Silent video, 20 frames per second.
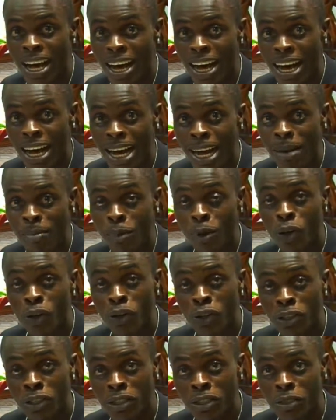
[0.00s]
I'm
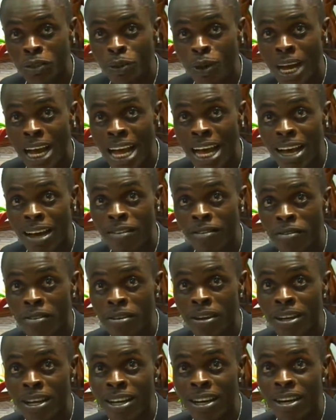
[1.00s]
honored to have
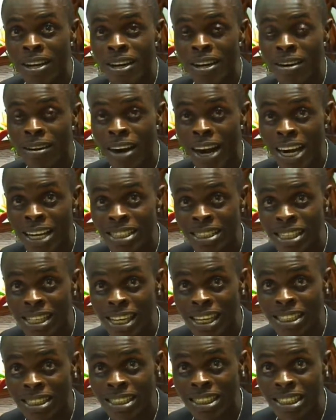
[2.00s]
Her
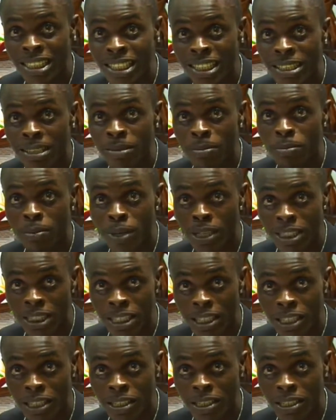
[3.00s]
Excellency
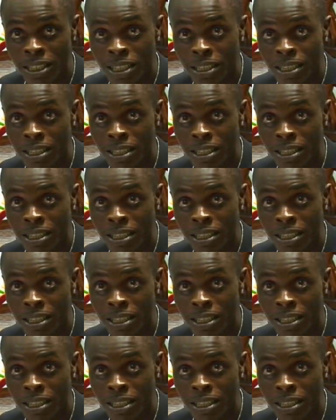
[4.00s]
President